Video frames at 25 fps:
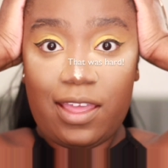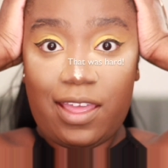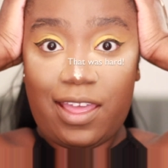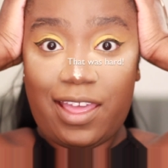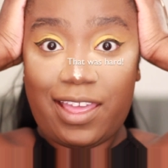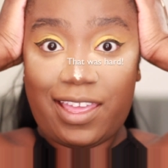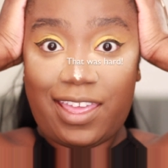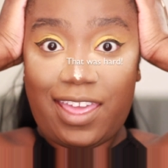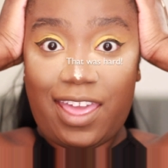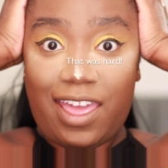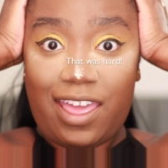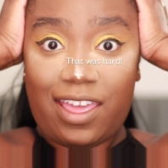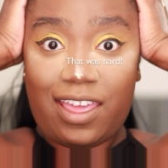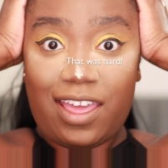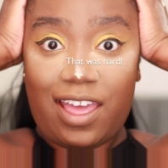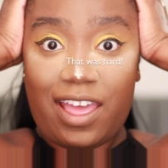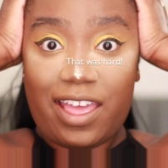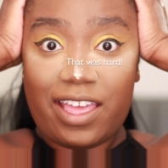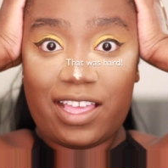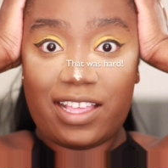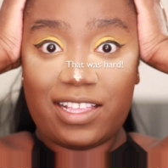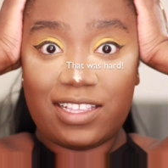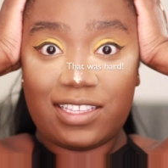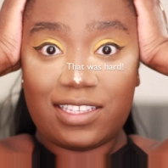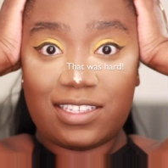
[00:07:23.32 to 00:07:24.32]
Okay
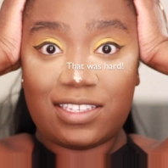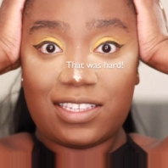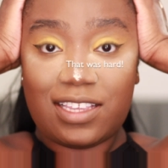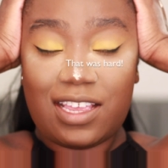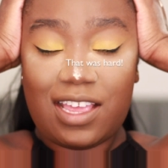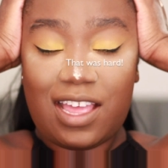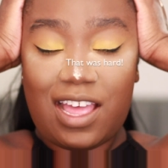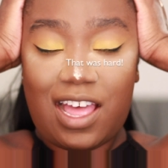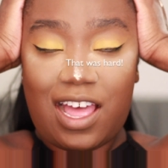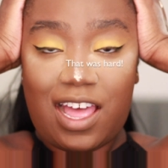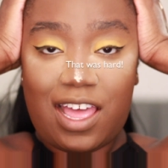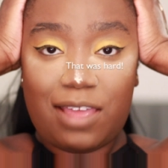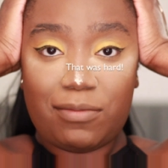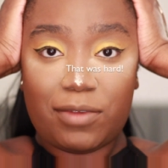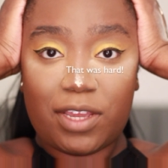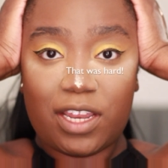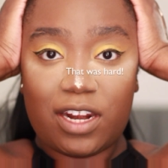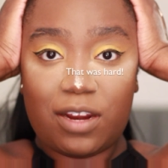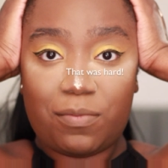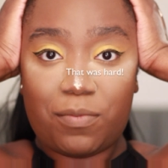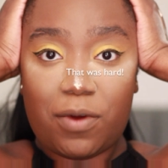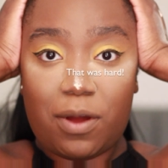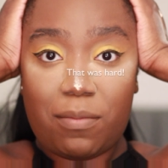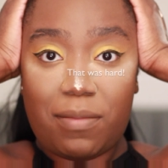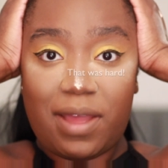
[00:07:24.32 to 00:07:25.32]
guys, I'm
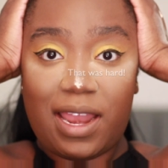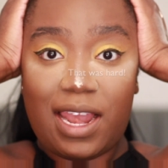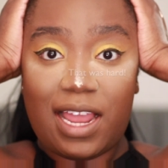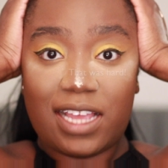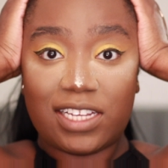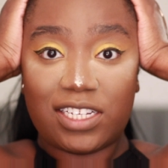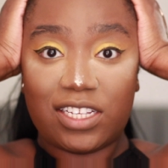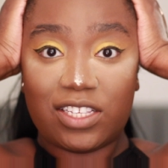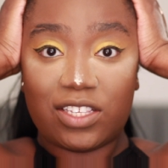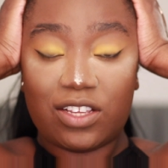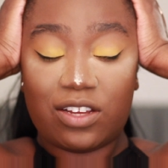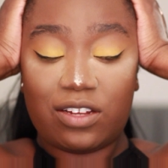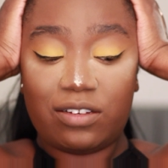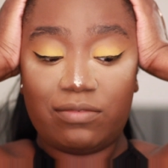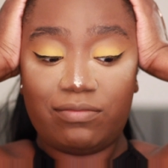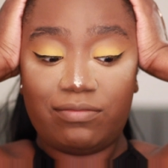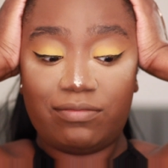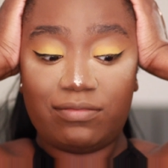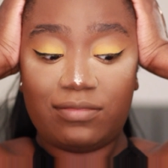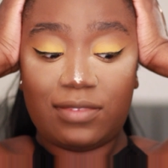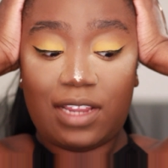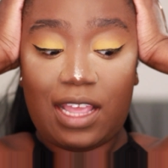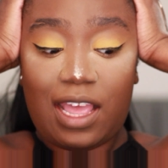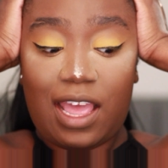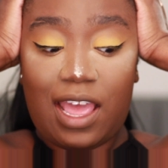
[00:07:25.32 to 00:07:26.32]
gonna put my lashes on
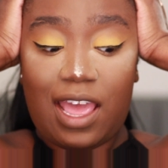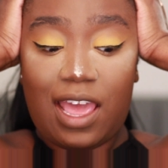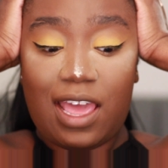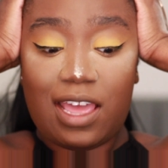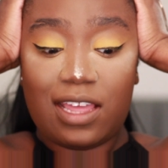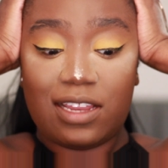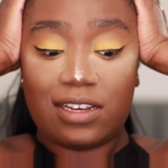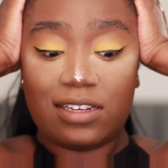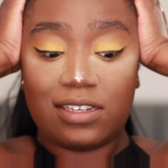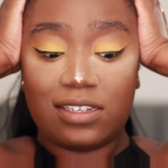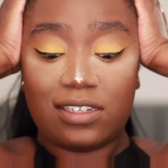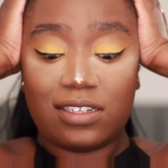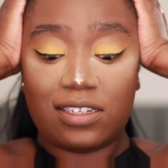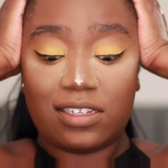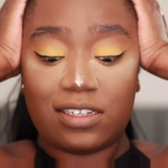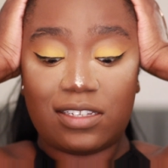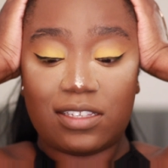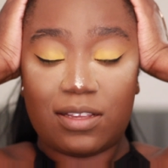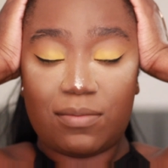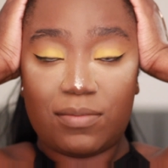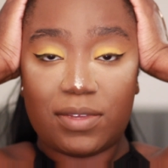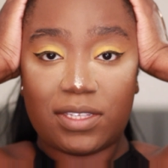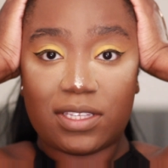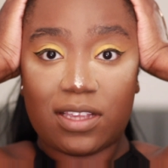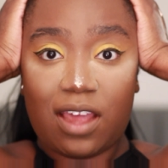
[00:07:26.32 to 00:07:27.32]
and
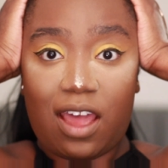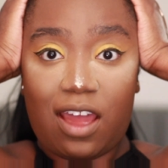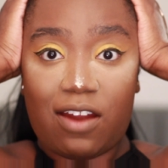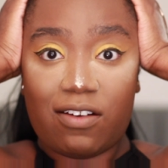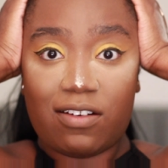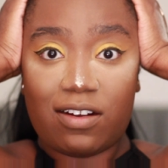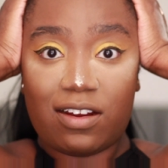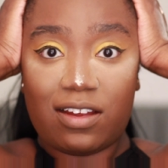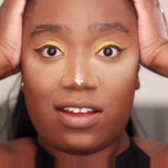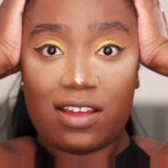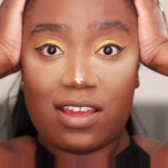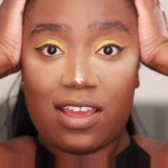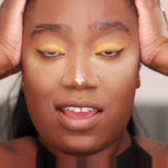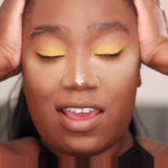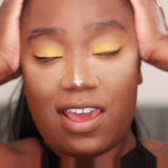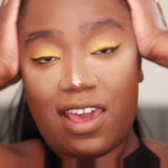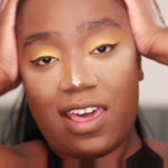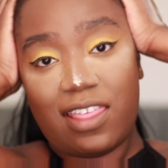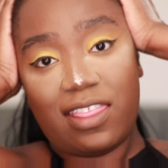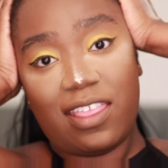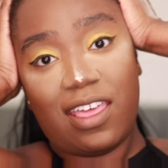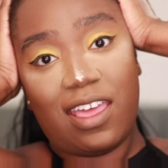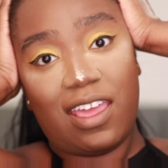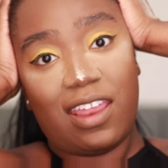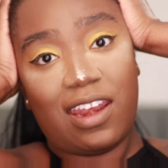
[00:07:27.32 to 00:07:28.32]
some mascara,
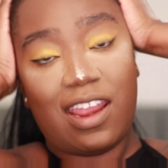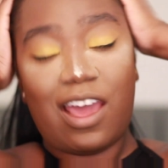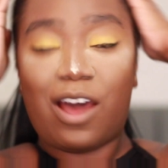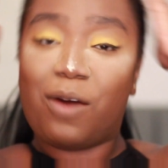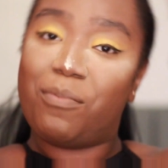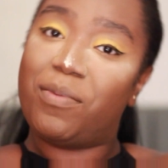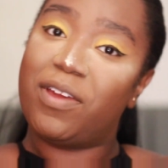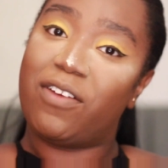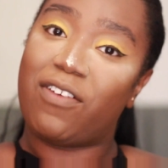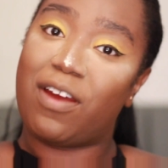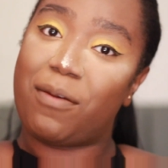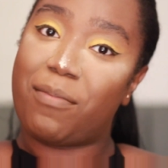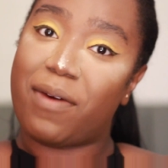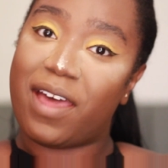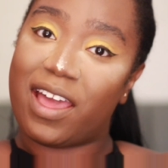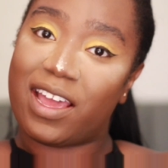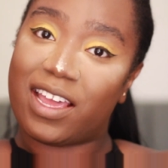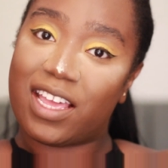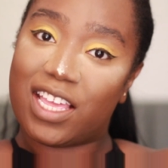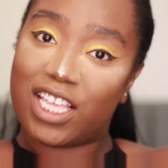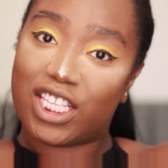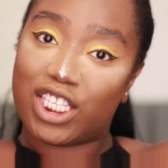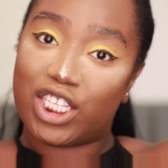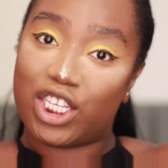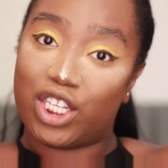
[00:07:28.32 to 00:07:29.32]
and then I'll be right
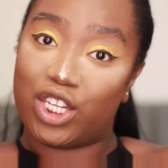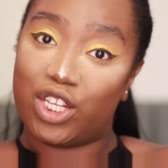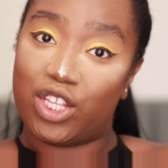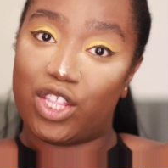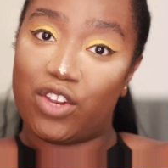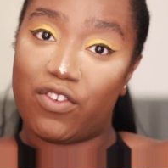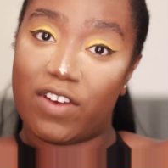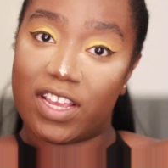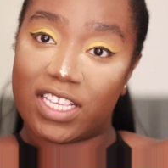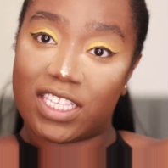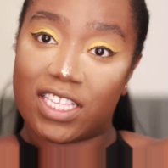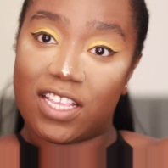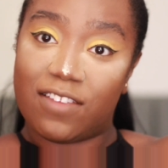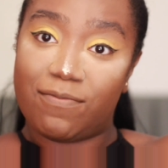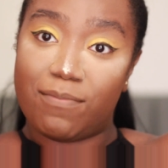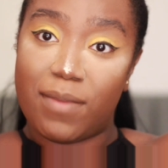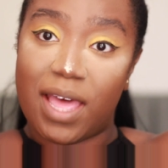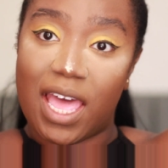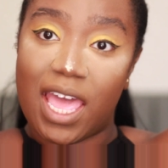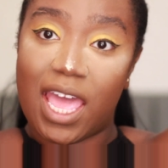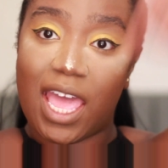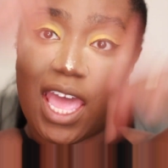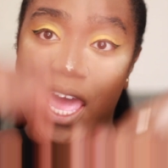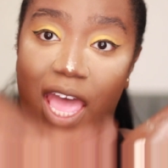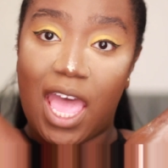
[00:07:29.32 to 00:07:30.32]
back to do the rest of
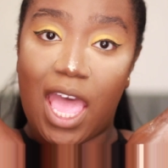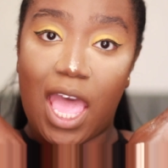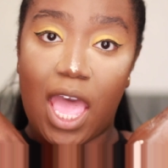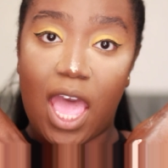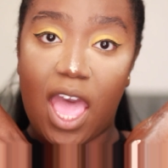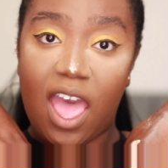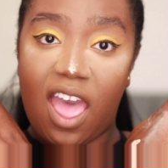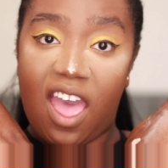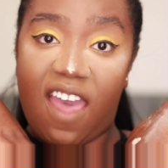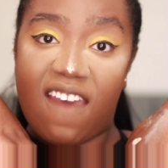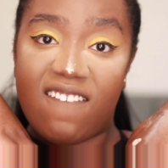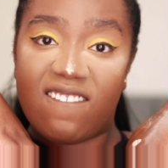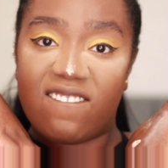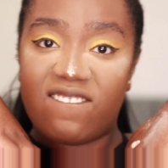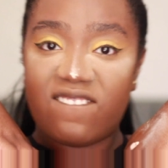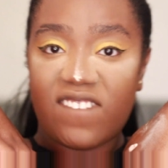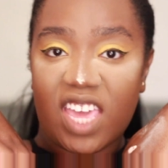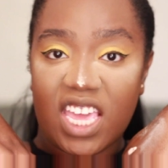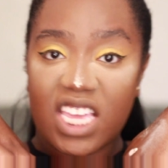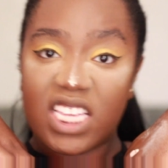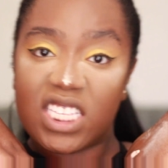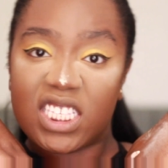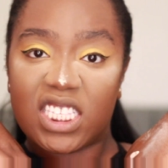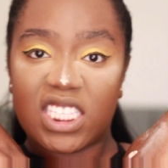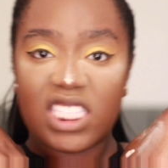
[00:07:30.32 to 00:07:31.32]
my
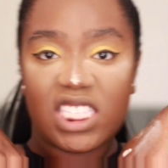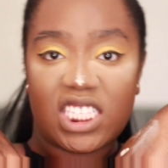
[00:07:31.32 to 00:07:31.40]
face.